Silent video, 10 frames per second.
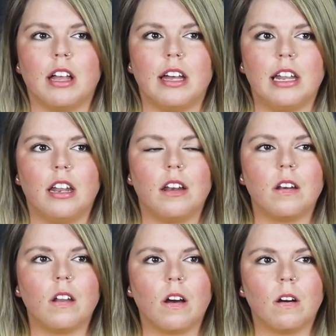I didn't
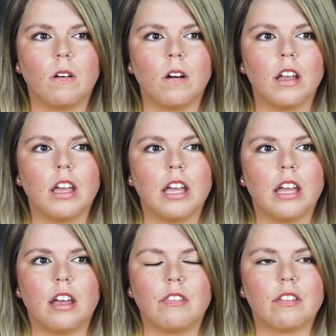know if